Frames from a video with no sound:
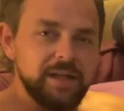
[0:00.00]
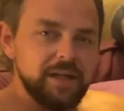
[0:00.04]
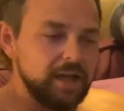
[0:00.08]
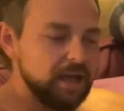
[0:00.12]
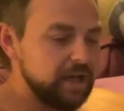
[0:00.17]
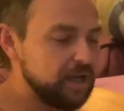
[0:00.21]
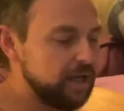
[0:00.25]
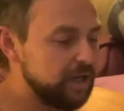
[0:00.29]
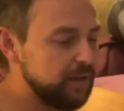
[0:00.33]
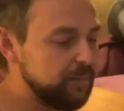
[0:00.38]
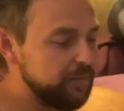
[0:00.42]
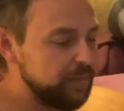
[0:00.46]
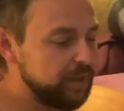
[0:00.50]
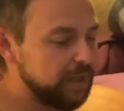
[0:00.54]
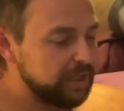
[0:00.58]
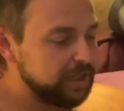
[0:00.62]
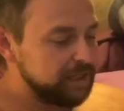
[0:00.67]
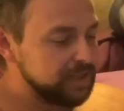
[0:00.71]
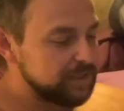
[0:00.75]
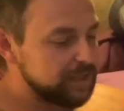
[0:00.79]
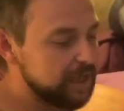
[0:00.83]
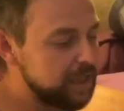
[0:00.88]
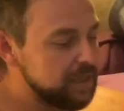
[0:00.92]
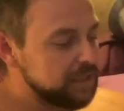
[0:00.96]
I
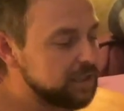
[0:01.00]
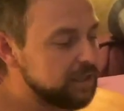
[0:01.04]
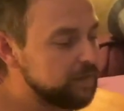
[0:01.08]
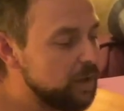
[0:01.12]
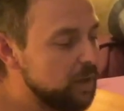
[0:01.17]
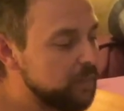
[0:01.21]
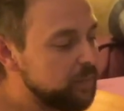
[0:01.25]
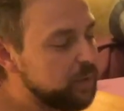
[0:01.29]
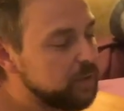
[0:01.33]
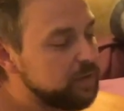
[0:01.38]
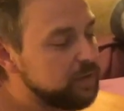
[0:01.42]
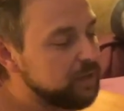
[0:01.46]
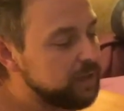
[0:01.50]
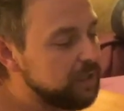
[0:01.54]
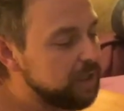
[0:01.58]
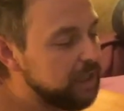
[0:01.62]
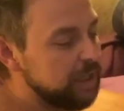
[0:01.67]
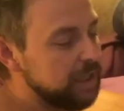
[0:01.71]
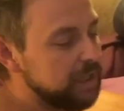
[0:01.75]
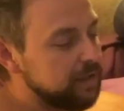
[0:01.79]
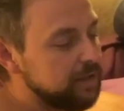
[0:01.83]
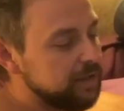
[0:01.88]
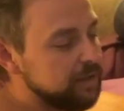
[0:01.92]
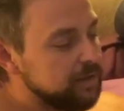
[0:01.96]
can tense them up and it